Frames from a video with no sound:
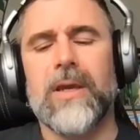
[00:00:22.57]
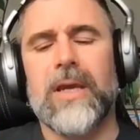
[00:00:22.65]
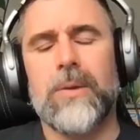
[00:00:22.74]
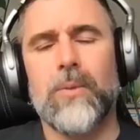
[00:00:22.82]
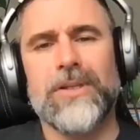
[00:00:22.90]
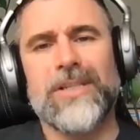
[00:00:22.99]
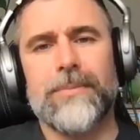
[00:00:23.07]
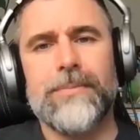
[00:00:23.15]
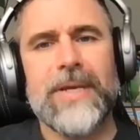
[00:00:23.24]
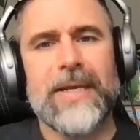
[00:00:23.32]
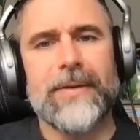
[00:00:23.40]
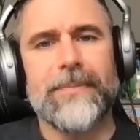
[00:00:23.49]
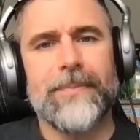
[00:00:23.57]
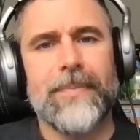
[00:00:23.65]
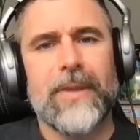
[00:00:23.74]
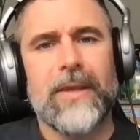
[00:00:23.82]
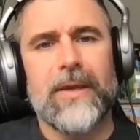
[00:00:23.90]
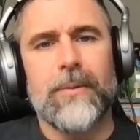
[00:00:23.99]
And what does that mean?
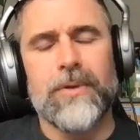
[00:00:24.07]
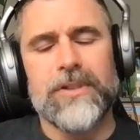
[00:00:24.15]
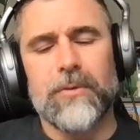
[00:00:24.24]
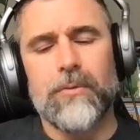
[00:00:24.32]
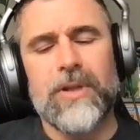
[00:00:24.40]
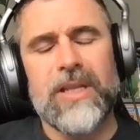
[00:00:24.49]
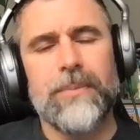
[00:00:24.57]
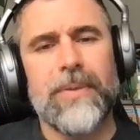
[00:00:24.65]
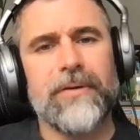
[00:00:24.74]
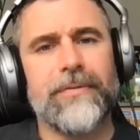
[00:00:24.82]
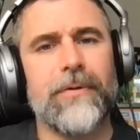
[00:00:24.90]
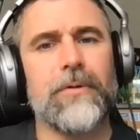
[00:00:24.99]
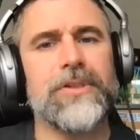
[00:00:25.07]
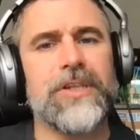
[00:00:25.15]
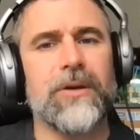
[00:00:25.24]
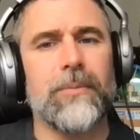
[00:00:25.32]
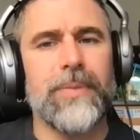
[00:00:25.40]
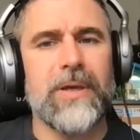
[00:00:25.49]
Well, it's really about focusing
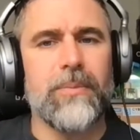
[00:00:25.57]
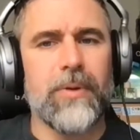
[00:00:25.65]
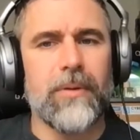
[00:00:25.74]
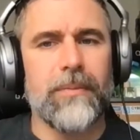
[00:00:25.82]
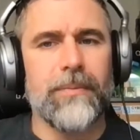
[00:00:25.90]
on people.